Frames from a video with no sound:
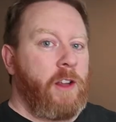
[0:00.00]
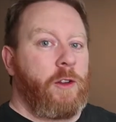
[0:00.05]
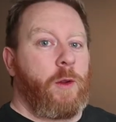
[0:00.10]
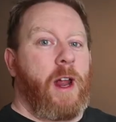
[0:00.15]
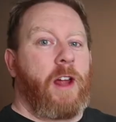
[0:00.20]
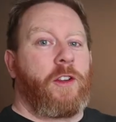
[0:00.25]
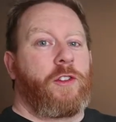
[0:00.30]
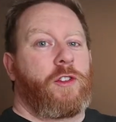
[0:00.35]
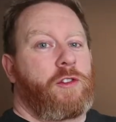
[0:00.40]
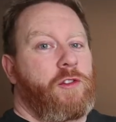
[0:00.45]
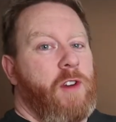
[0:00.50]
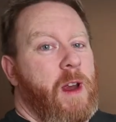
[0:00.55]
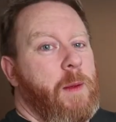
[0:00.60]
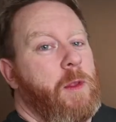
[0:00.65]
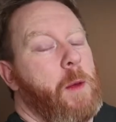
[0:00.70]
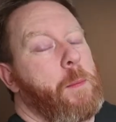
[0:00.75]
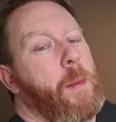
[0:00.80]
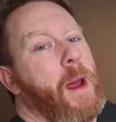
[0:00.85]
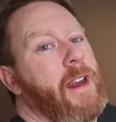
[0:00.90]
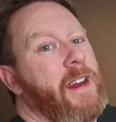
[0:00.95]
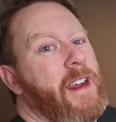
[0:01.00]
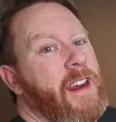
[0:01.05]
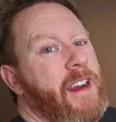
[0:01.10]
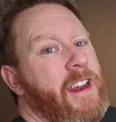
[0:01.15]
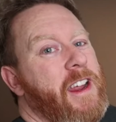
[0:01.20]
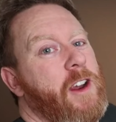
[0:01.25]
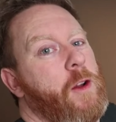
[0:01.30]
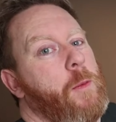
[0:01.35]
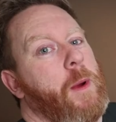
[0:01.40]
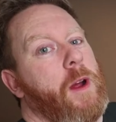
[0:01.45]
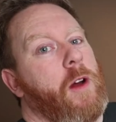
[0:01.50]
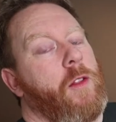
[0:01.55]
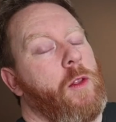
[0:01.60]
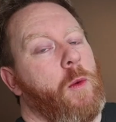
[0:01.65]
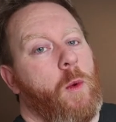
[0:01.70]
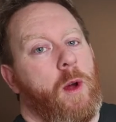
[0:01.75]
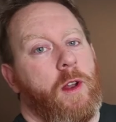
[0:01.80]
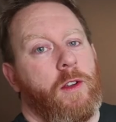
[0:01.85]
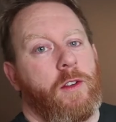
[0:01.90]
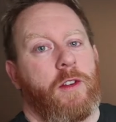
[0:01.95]
So it has scraped the paint a little bit on
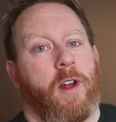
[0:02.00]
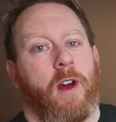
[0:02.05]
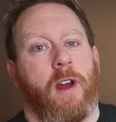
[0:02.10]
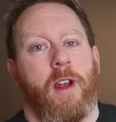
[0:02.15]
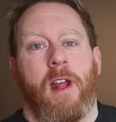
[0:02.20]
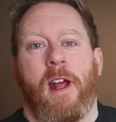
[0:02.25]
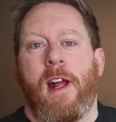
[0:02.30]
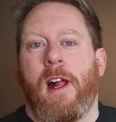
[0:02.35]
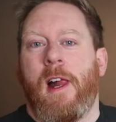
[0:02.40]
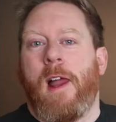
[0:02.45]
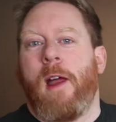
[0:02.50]
the one side,